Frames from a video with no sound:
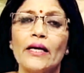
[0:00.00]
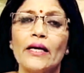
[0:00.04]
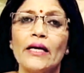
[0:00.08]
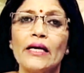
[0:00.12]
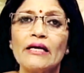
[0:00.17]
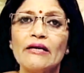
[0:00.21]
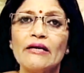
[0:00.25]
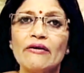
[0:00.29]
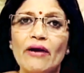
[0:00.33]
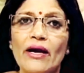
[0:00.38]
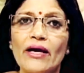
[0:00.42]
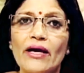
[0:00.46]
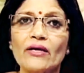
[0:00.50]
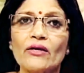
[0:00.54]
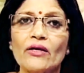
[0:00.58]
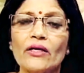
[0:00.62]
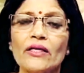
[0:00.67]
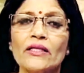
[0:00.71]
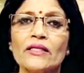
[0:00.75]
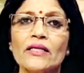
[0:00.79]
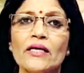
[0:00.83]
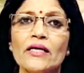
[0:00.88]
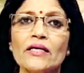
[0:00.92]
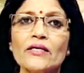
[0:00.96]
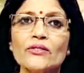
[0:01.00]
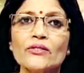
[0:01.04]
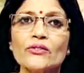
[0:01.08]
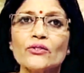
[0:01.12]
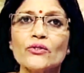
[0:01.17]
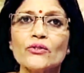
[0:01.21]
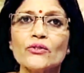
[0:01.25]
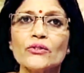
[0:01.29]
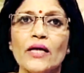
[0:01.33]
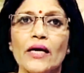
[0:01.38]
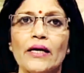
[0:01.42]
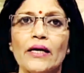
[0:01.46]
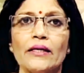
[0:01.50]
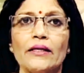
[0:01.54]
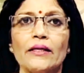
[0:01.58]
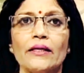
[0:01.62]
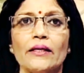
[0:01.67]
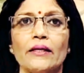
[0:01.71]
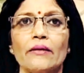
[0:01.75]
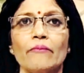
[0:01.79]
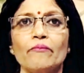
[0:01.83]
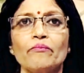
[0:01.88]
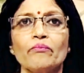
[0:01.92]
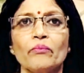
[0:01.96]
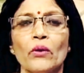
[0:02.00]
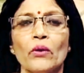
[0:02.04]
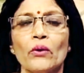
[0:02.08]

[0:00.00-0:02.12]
interact in the society.